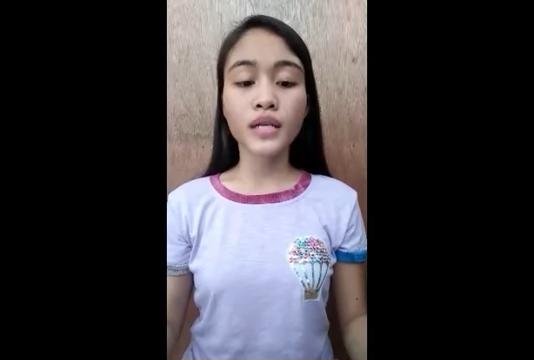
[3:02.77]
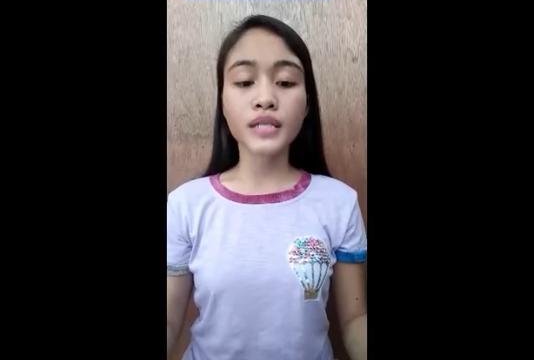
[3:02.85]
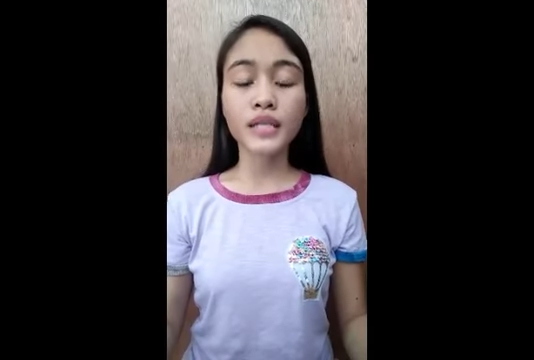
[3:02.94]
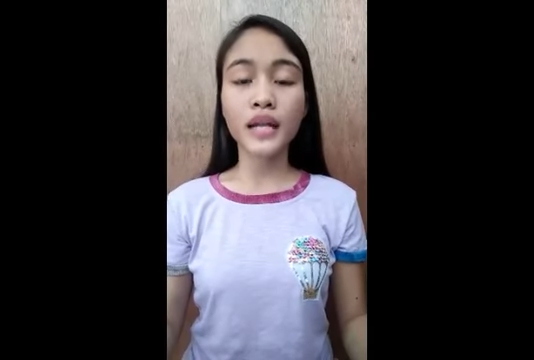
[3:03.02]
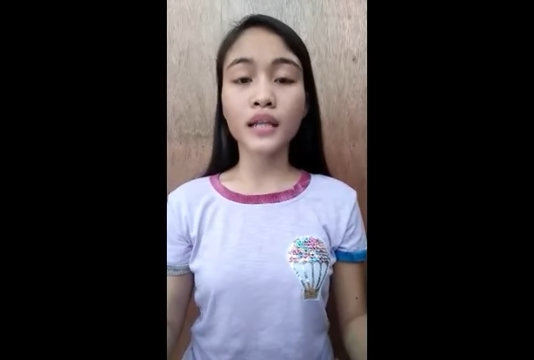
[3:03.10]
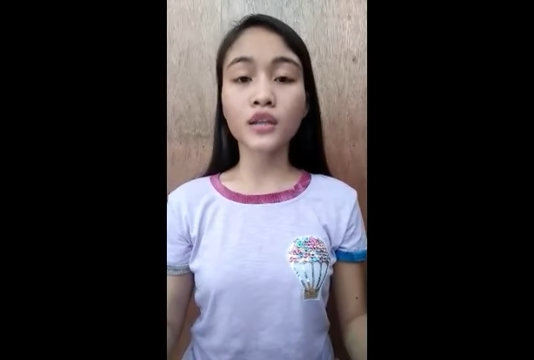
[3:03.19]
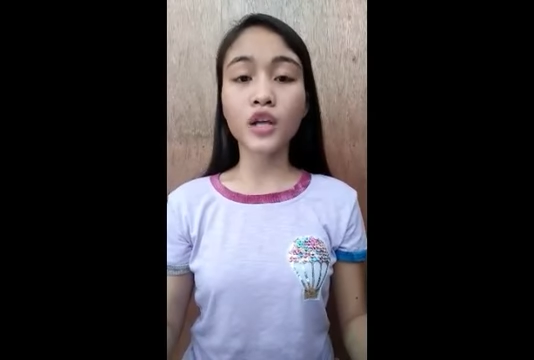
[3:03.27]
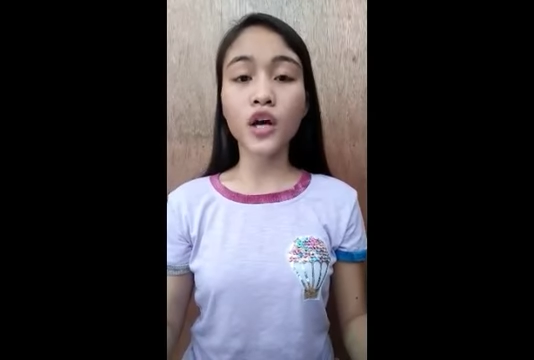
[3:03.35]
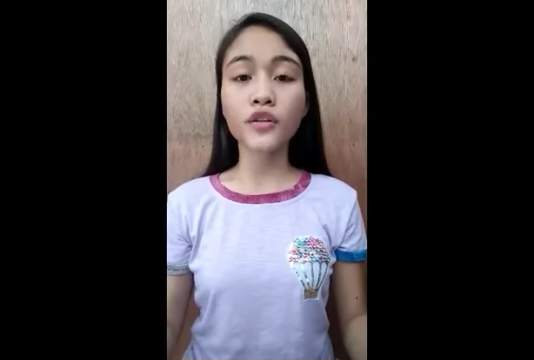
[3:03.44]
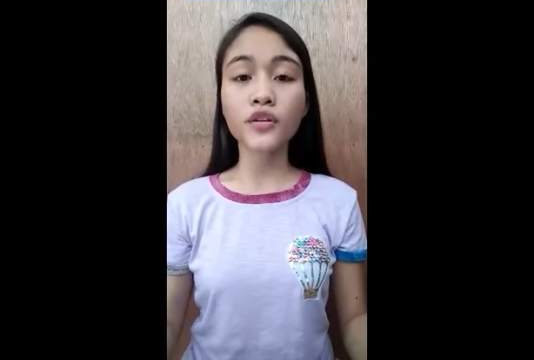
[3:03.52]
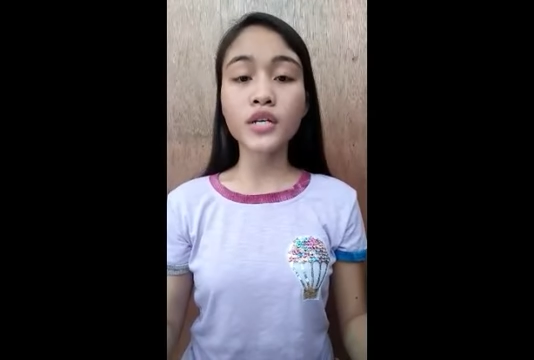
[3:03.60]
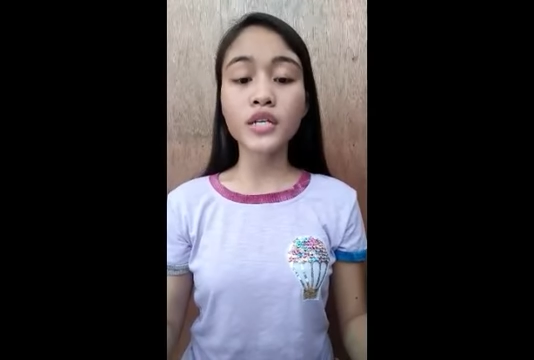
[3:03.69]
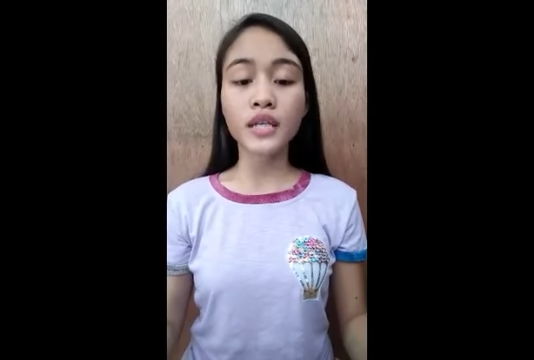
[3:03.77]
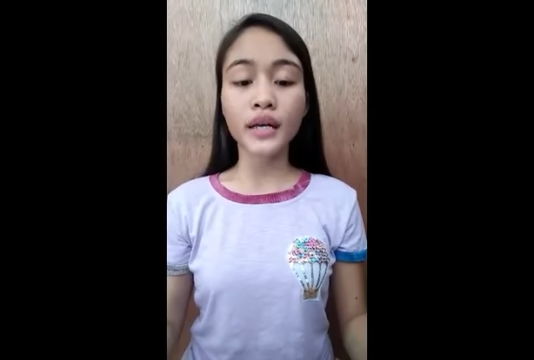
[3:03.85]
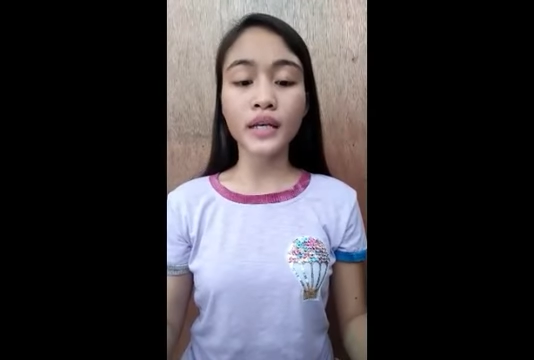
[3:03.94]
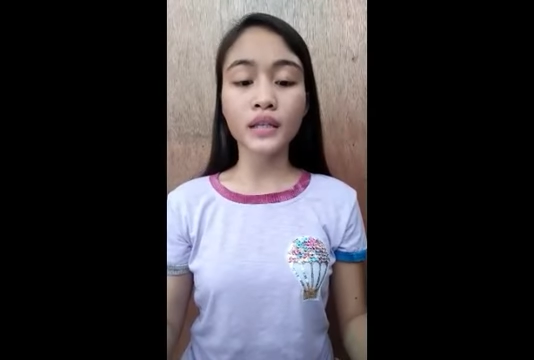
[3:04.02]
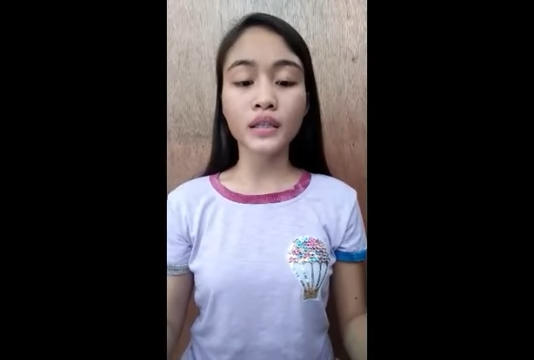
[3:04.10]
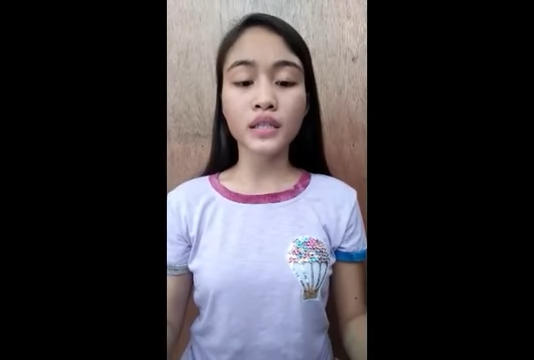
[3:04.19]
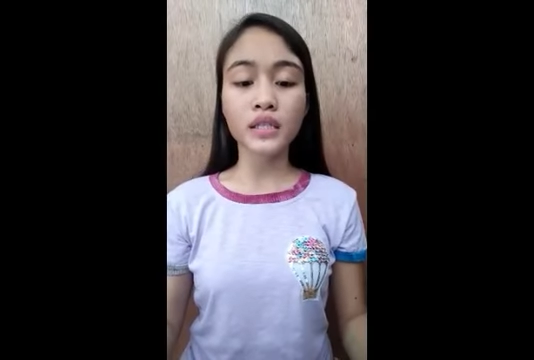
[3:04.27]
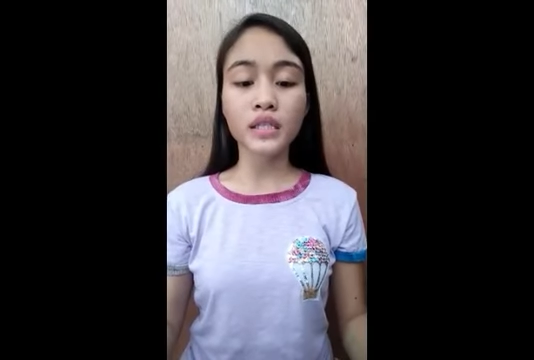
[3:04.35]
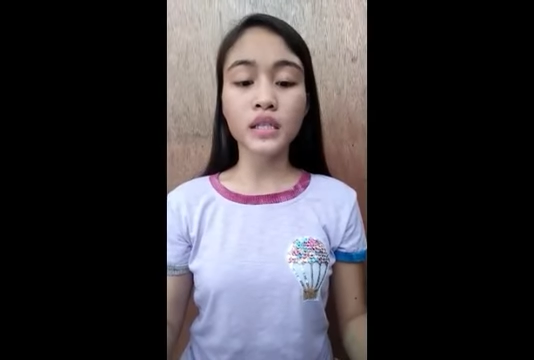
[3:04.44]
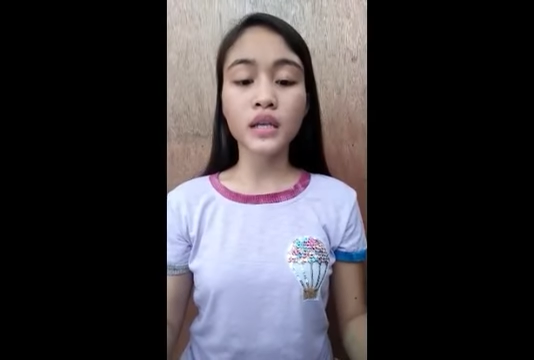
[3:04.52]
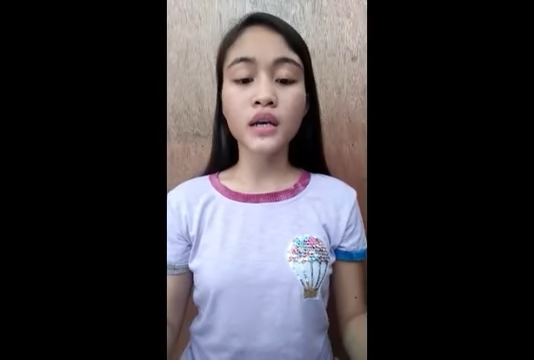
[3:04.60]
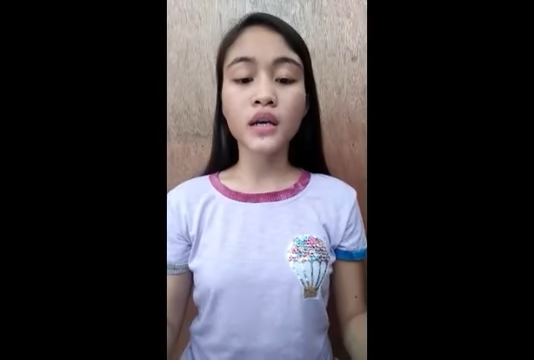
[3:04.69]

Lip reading: has let other scientists